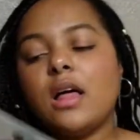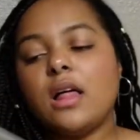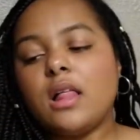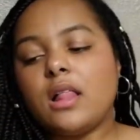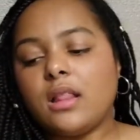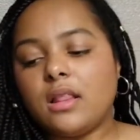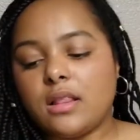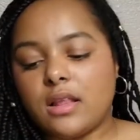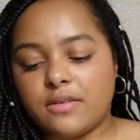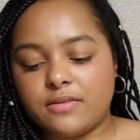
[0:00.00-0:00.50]

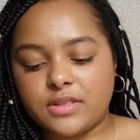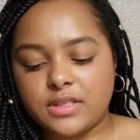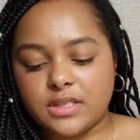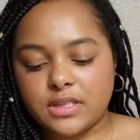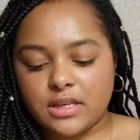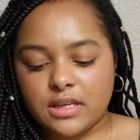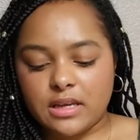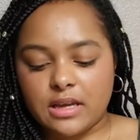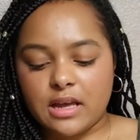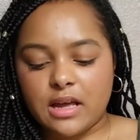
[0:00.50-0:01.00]
loved
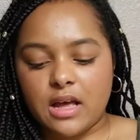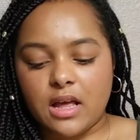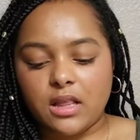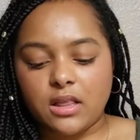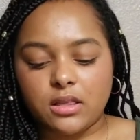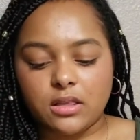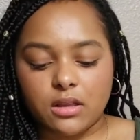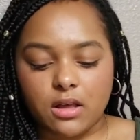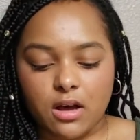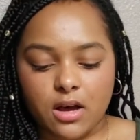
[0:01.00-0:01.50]
it a
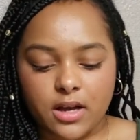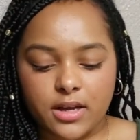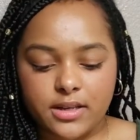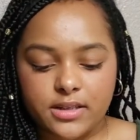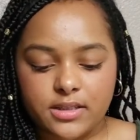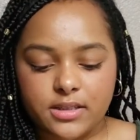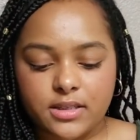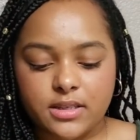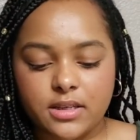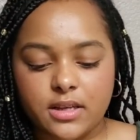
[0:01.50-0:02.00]

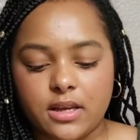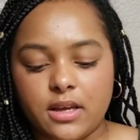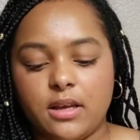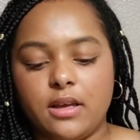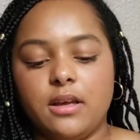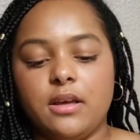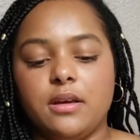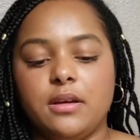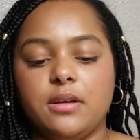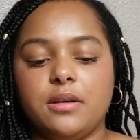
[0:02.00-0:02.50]
lot.
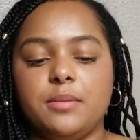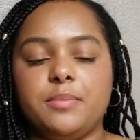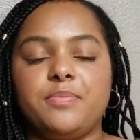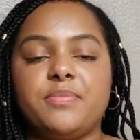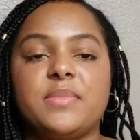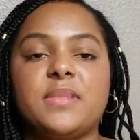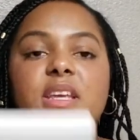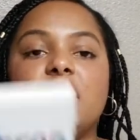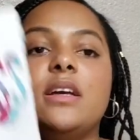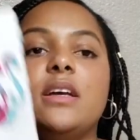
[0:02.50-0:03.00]
Um,
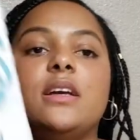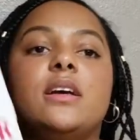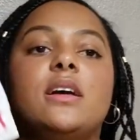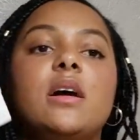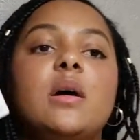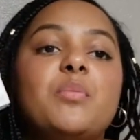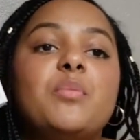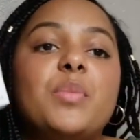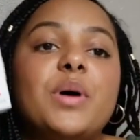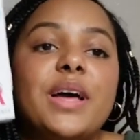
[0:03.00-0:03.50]

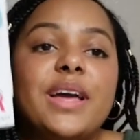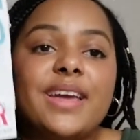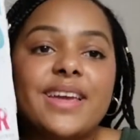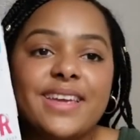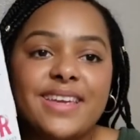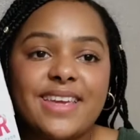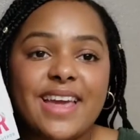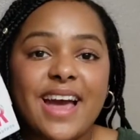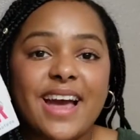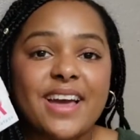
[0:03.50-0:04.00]
but
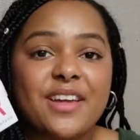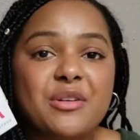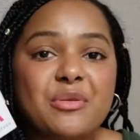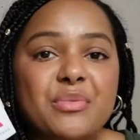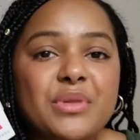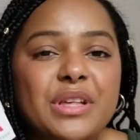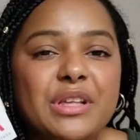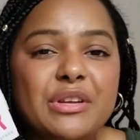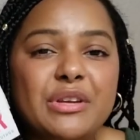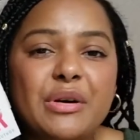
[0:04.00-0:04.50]
yeah, I don't
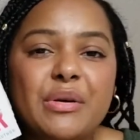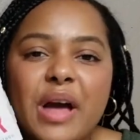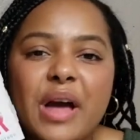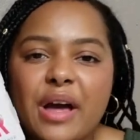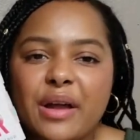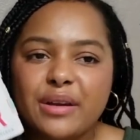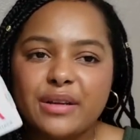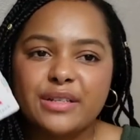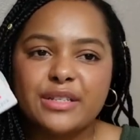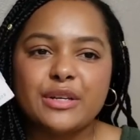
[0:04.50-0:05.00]
really know how
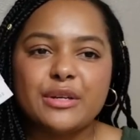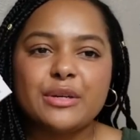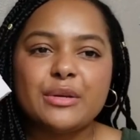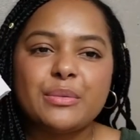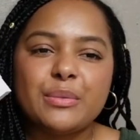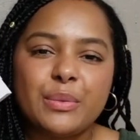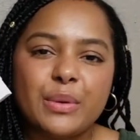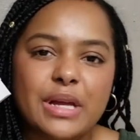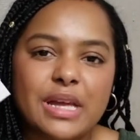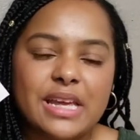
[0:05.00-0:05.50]
to tell you
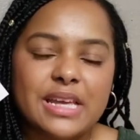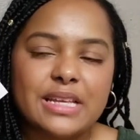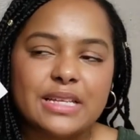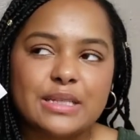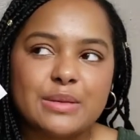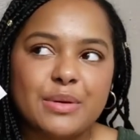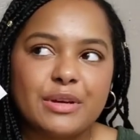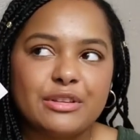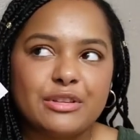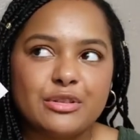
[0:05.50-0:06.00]
what is
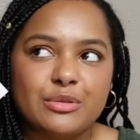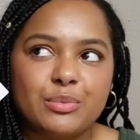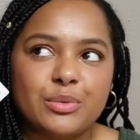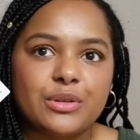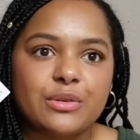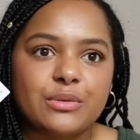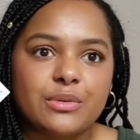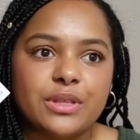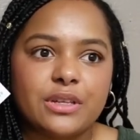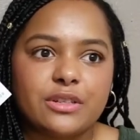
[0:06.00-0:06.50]
about this
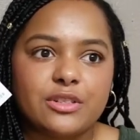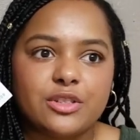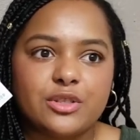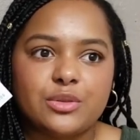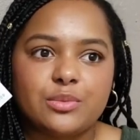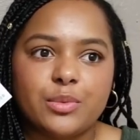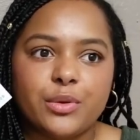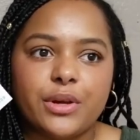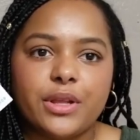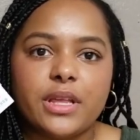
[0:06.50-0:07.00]
book without just
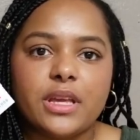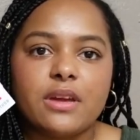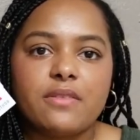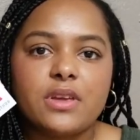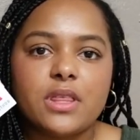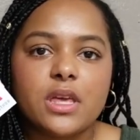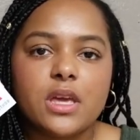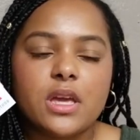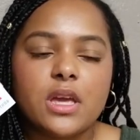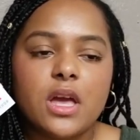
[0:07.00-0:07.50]
spoiling
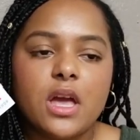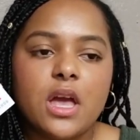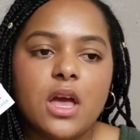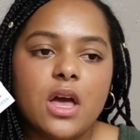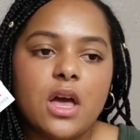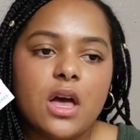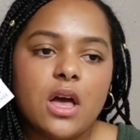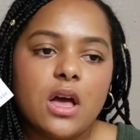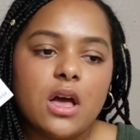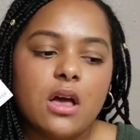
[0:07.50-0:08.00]
everything.
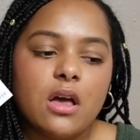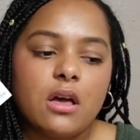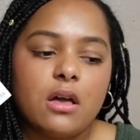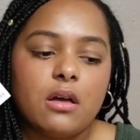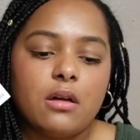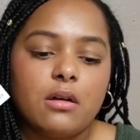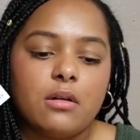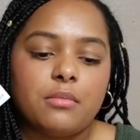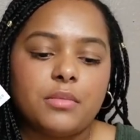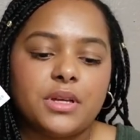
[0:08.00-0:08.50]

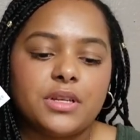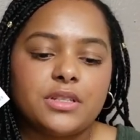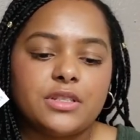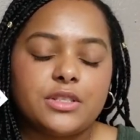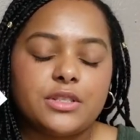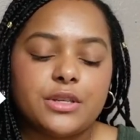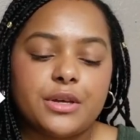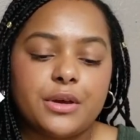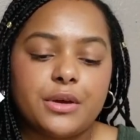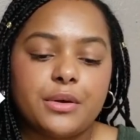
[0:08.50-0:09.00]
Um,
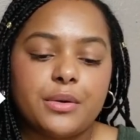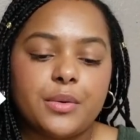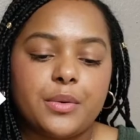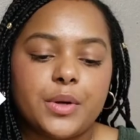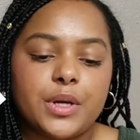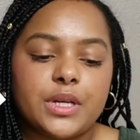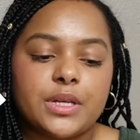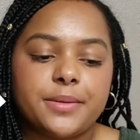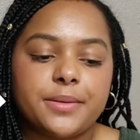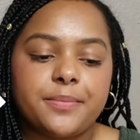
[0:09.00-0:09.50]
so
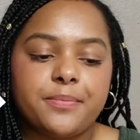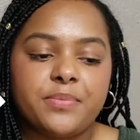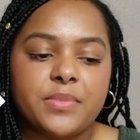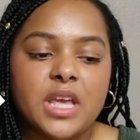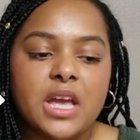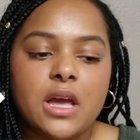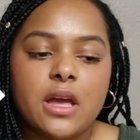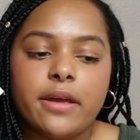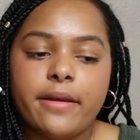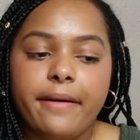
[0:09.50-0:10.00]

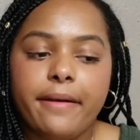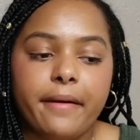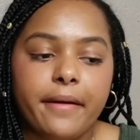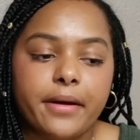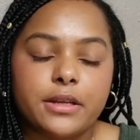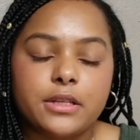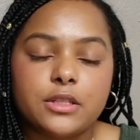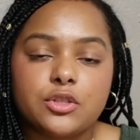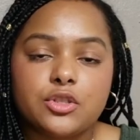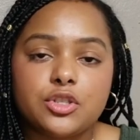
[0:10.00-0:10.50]
yeah,
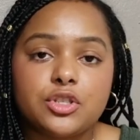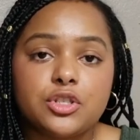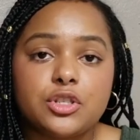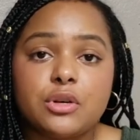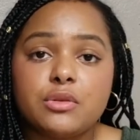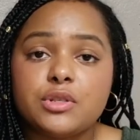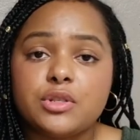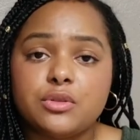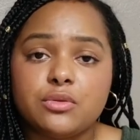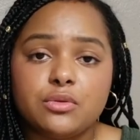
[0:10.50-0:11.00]
just know
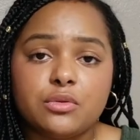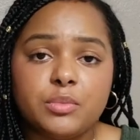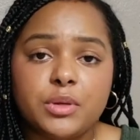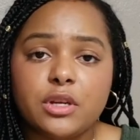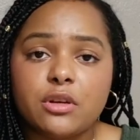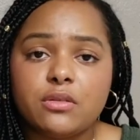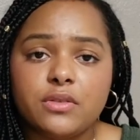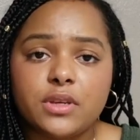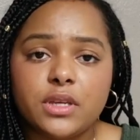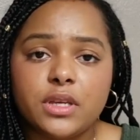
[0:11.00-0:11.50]
it's dual
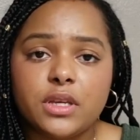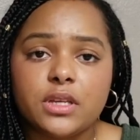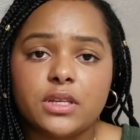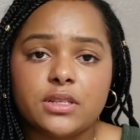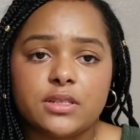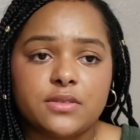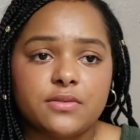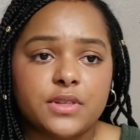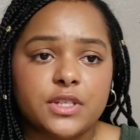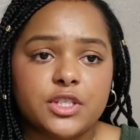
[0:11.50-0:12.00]
POV.
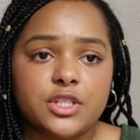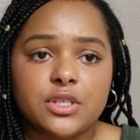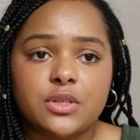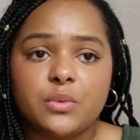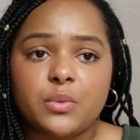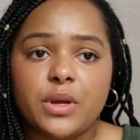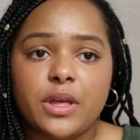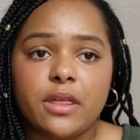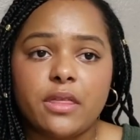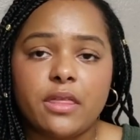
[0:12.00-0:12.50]
It's fiction
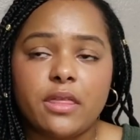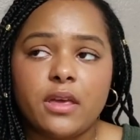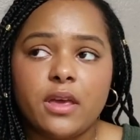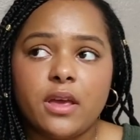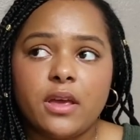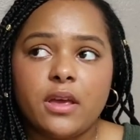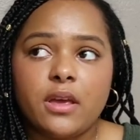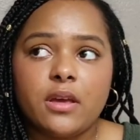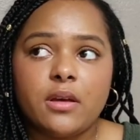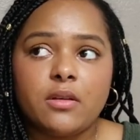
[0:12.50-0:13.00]
with
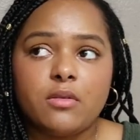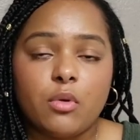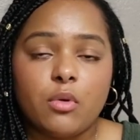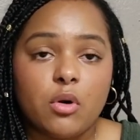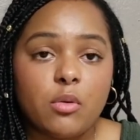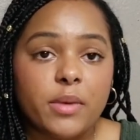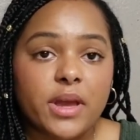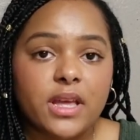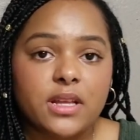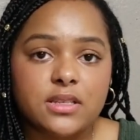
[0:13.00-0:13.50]

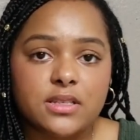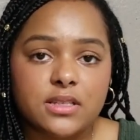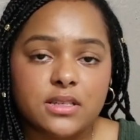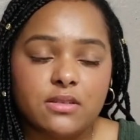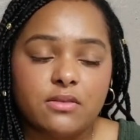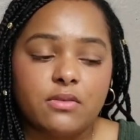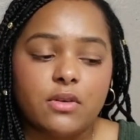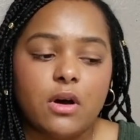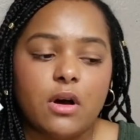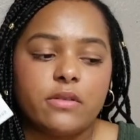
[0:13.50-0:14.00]
romance
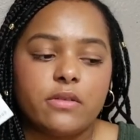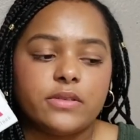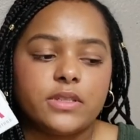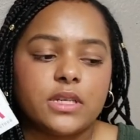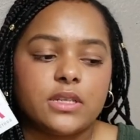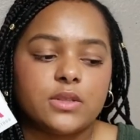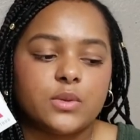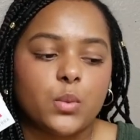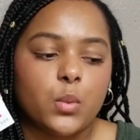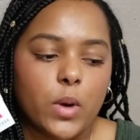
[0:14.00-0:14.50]
involved
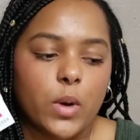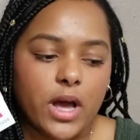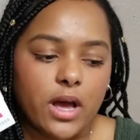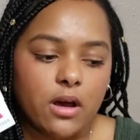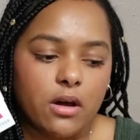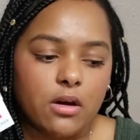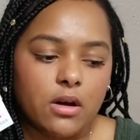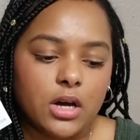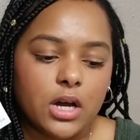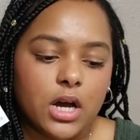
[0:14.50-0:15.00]
as
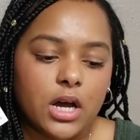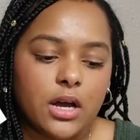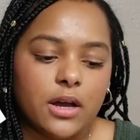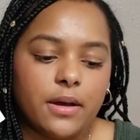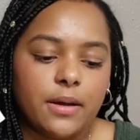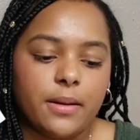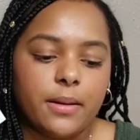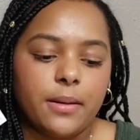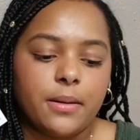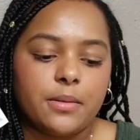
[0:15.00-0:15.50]
well.
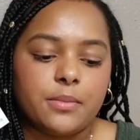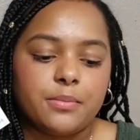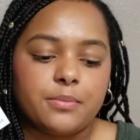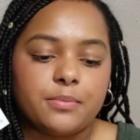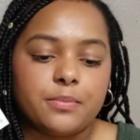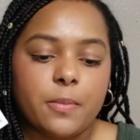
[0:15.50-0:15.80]
Um,